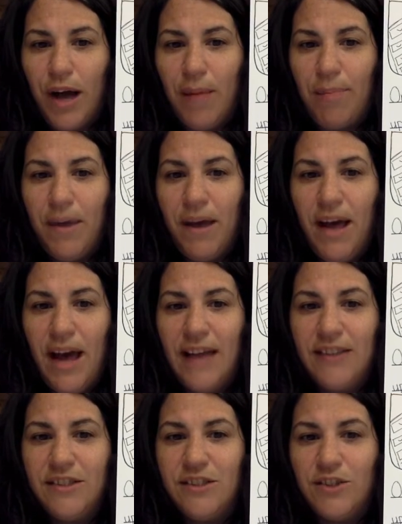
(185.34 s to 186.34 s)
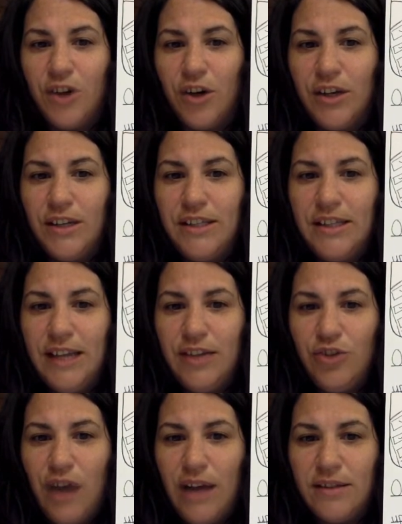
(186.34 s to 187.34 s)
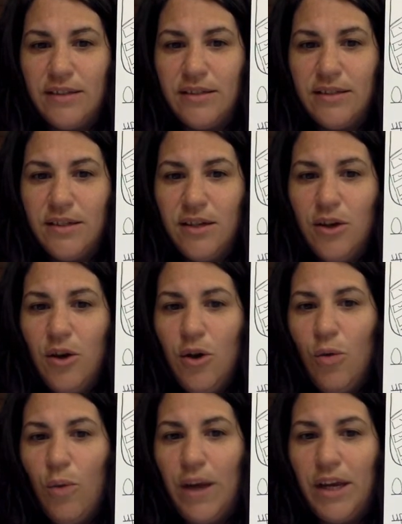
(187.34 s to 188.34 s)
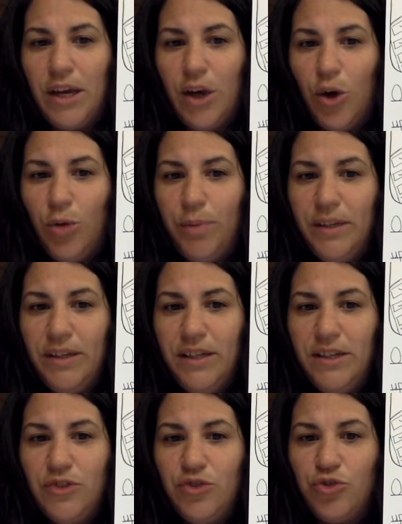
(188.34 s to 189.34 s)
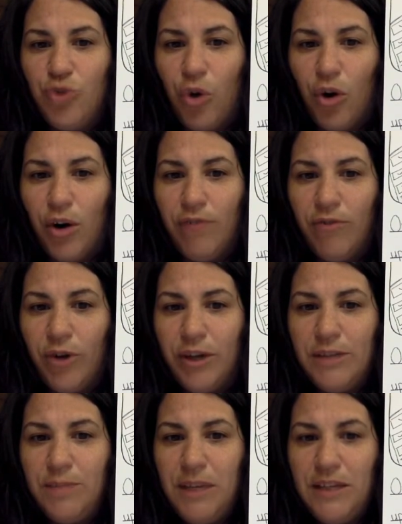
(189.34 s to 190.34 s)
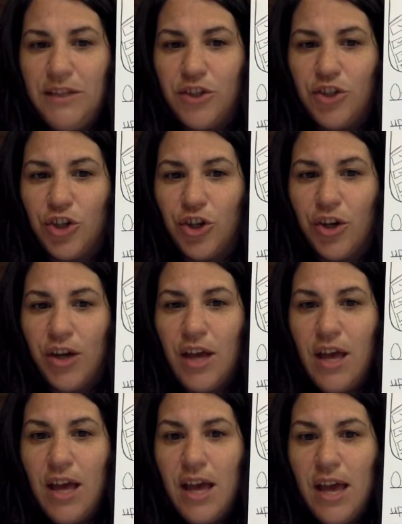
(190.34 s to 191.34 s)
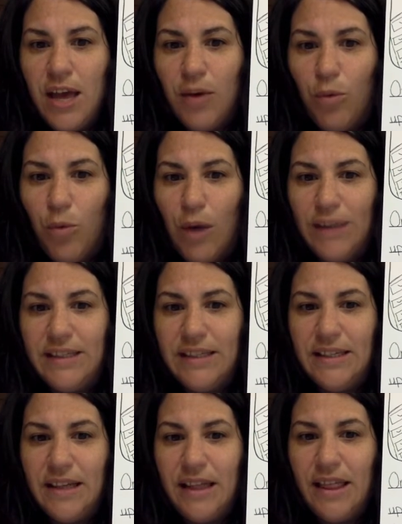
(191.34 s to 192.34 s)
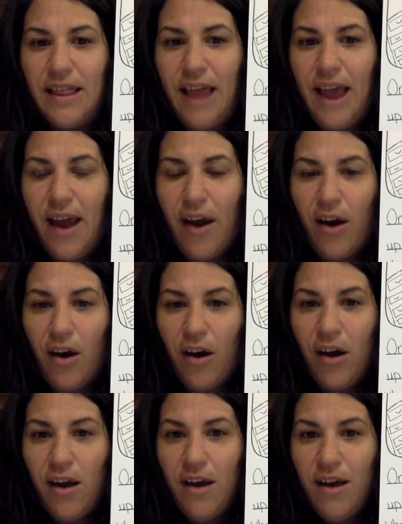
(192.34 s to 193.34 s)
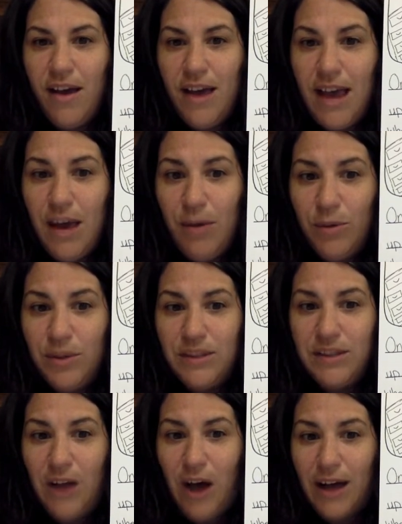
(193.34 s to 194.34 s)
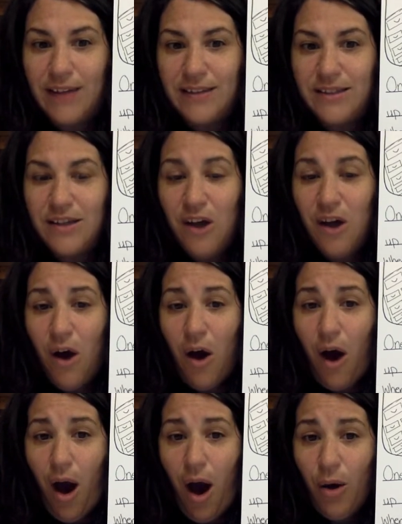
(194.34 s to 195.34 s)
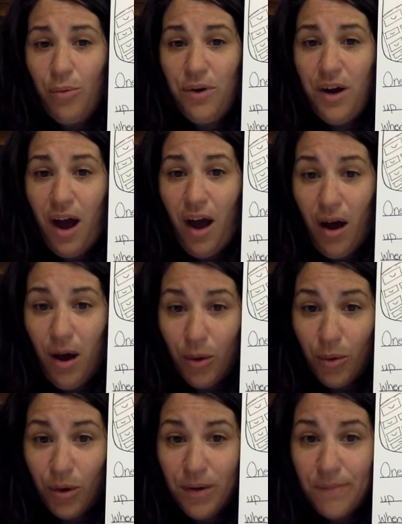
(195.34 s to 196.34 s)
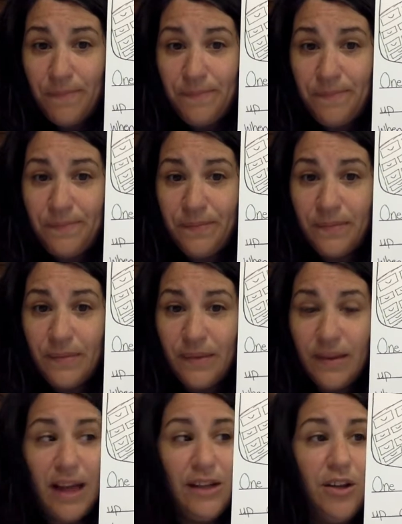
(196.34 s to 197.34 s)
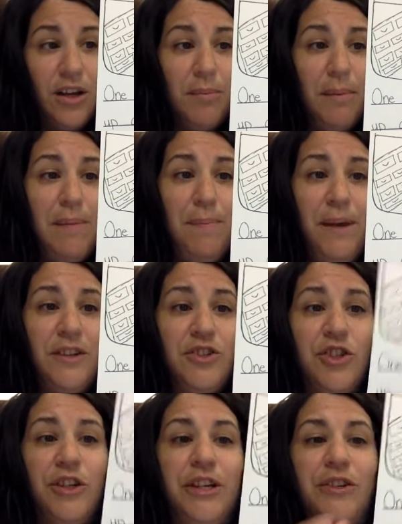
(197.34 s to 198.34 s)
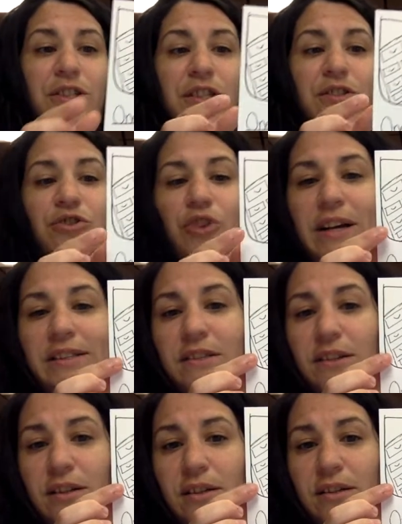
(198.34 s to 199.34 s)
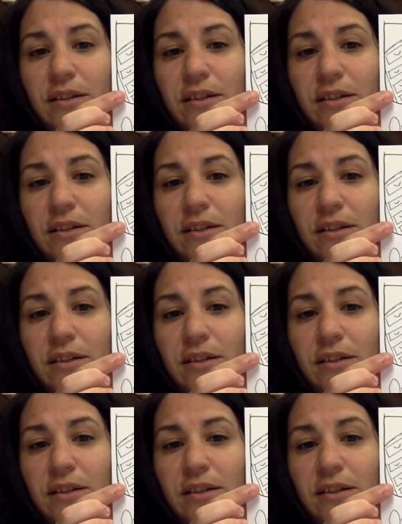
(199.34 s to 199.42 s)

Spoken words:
up and started to get dressed. When he opened his drawer for his pizza shirt, it wasn't there. It was lost. Oh no! And look at my picture. Here's his dresser.